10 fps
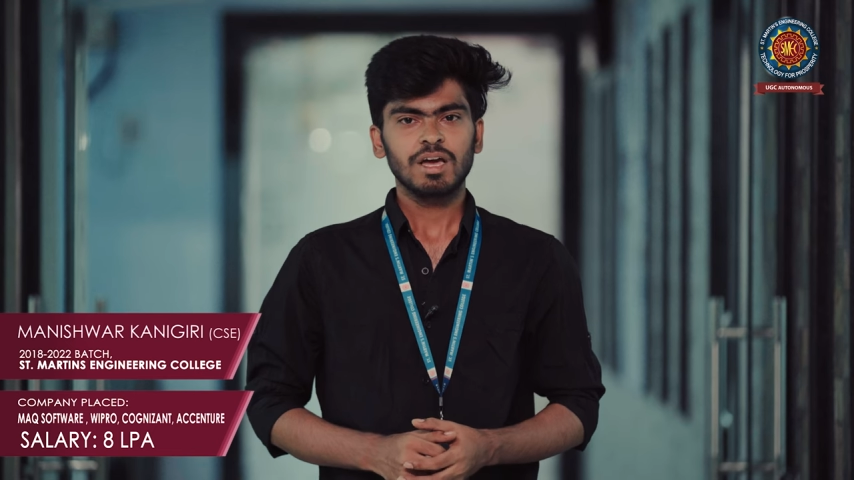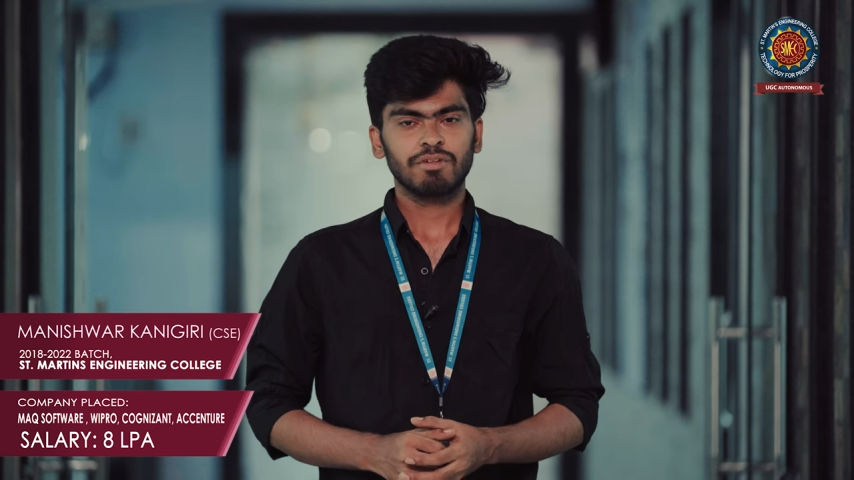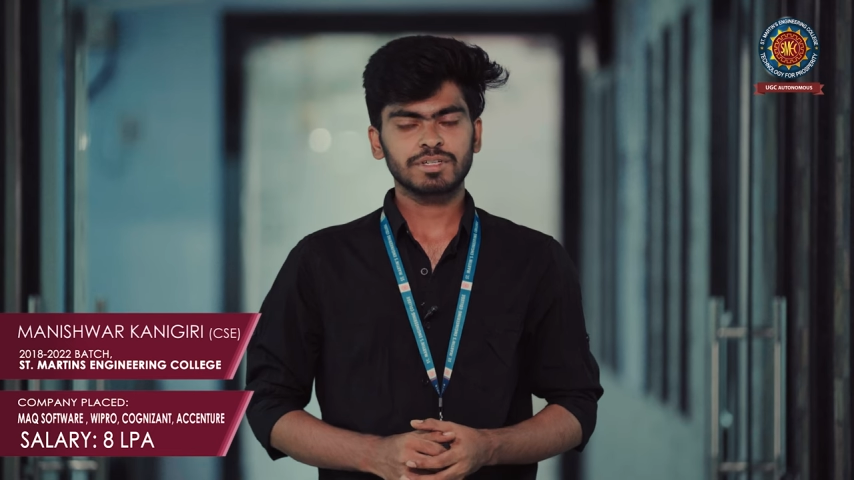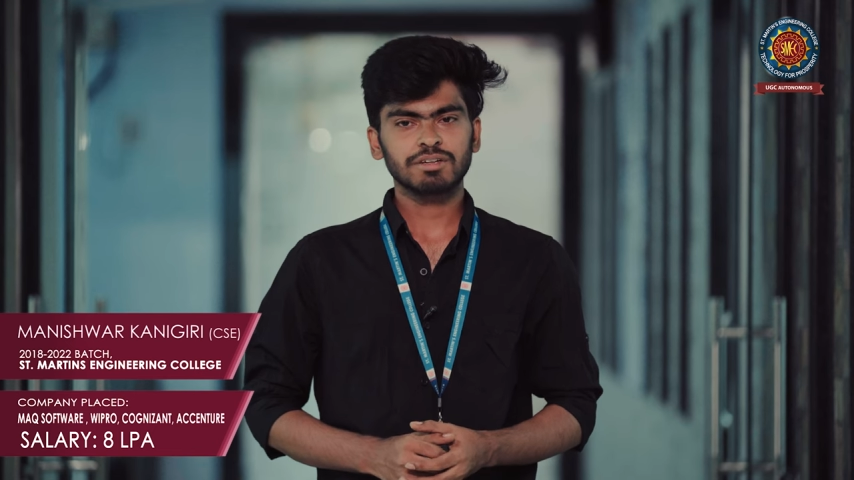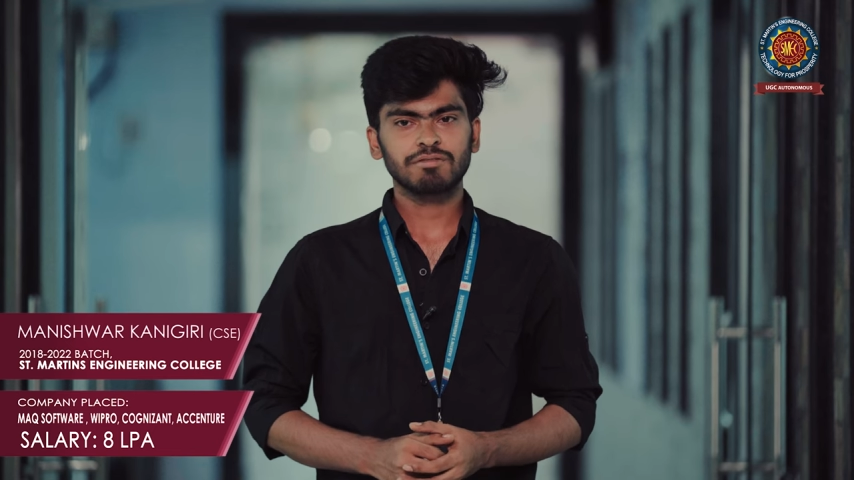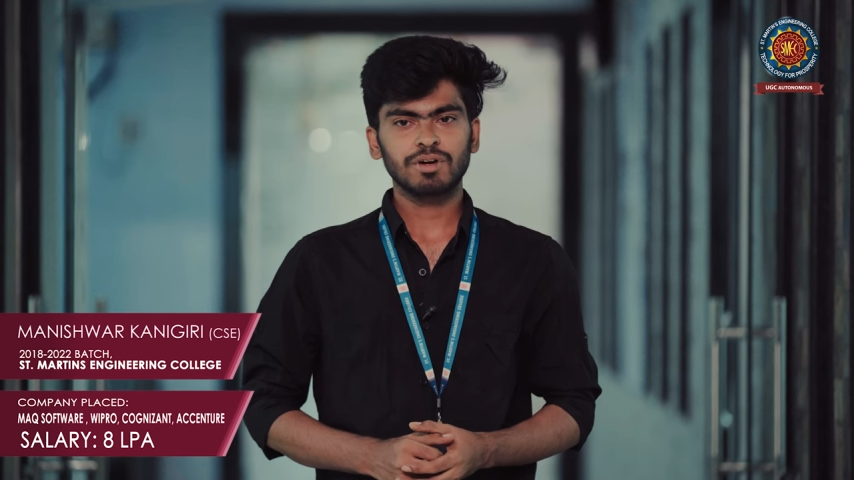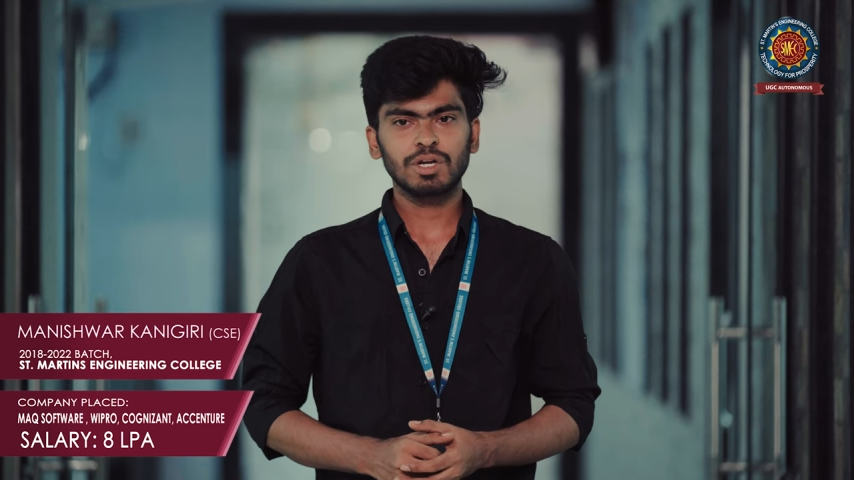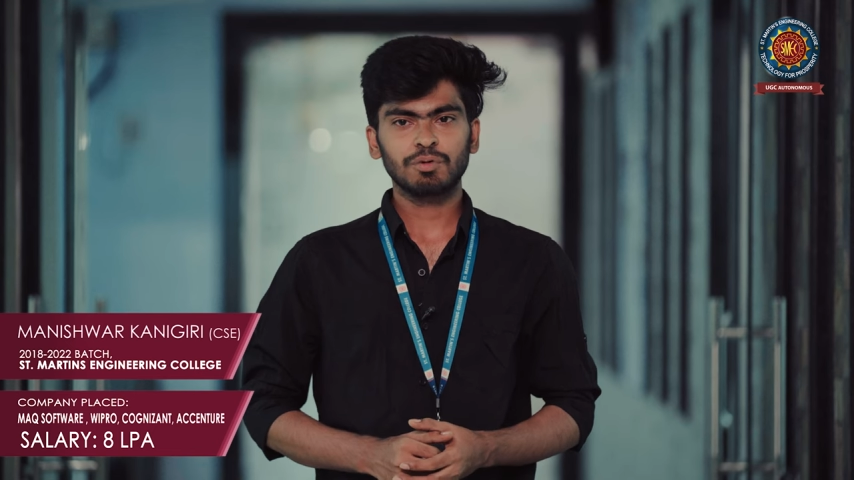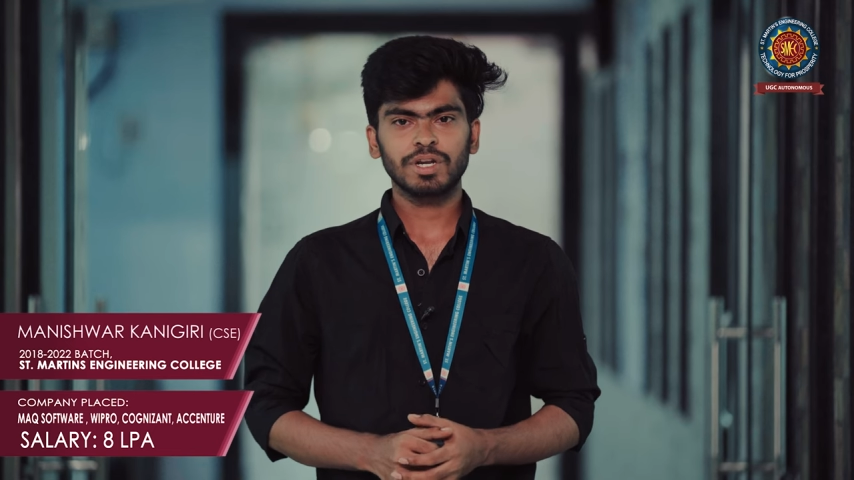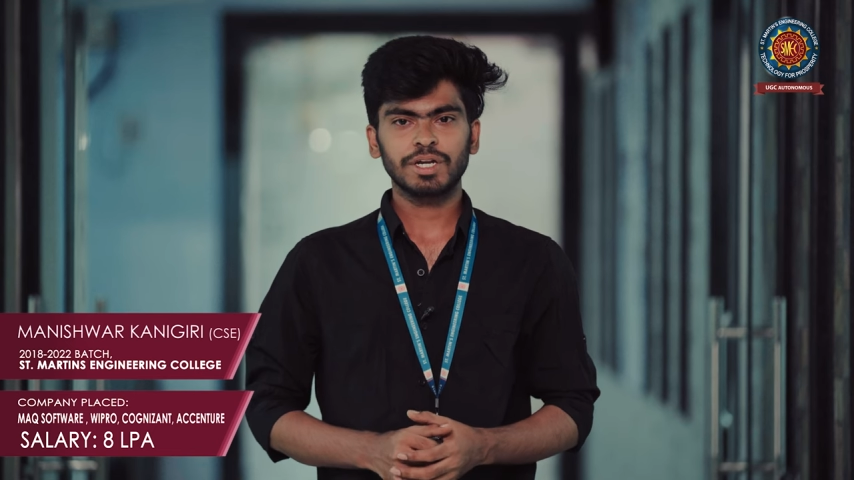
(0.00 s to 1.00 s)
first of all,
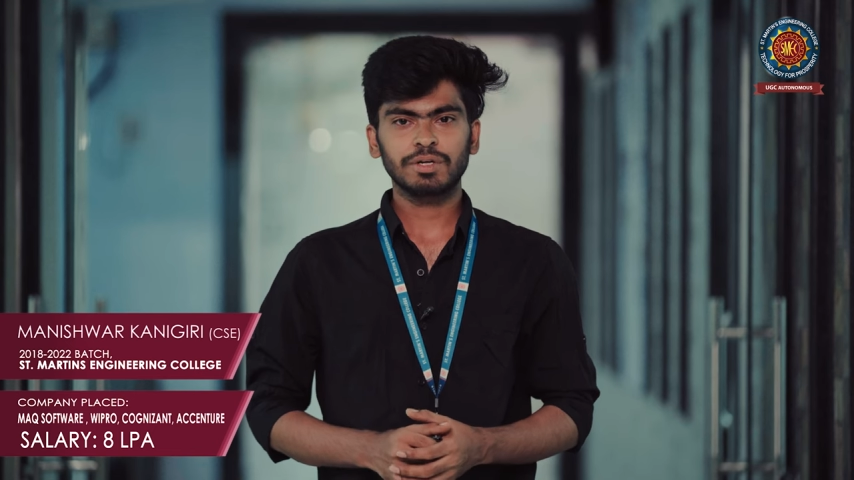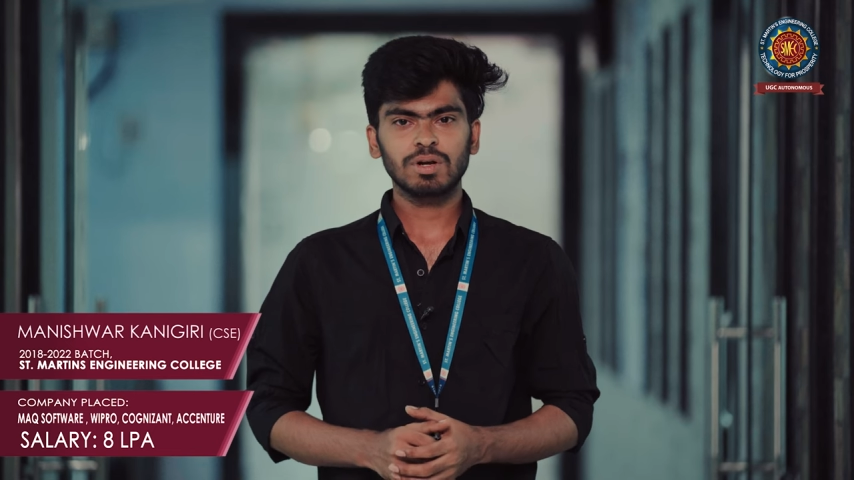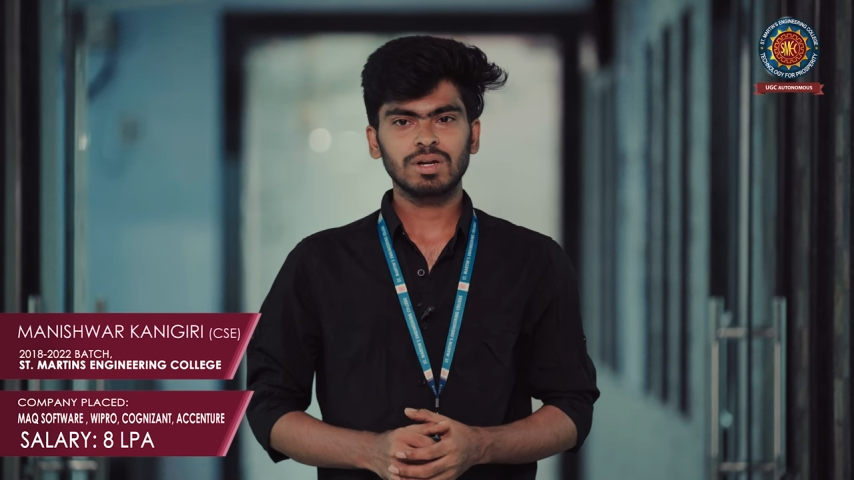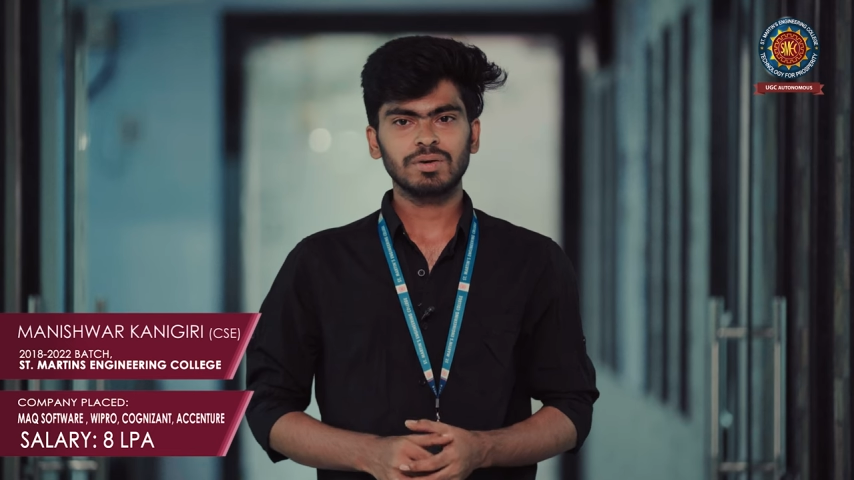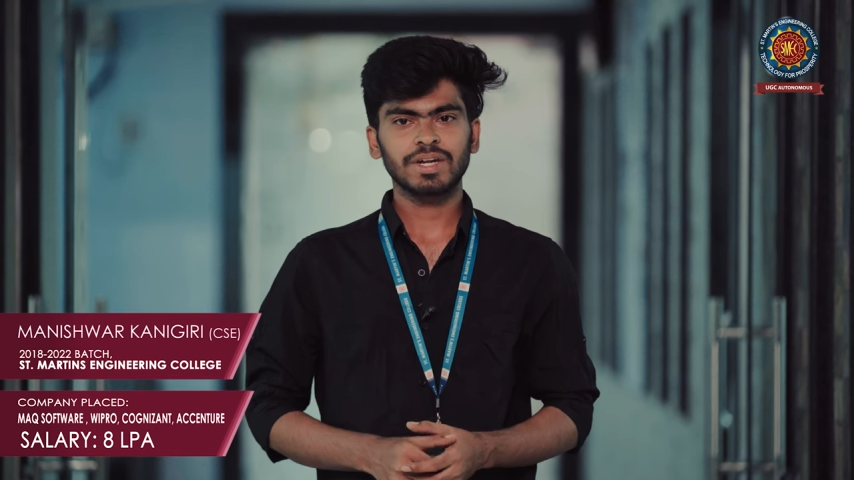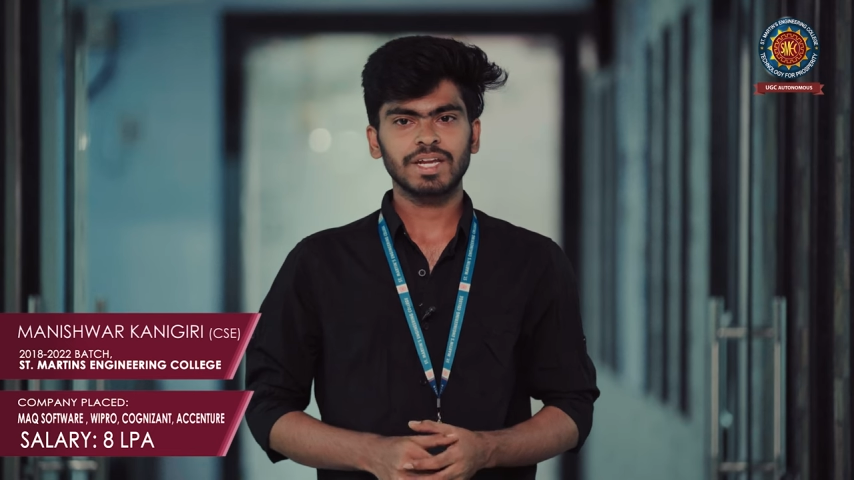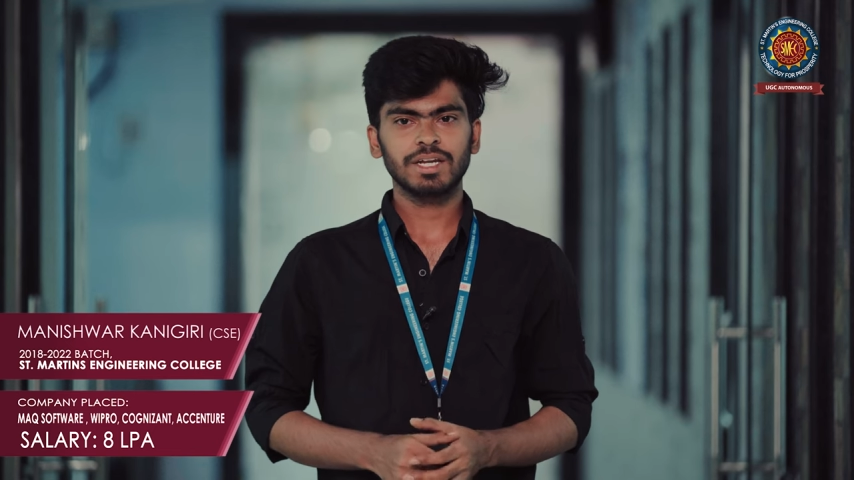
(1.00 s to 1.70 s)
you need to learn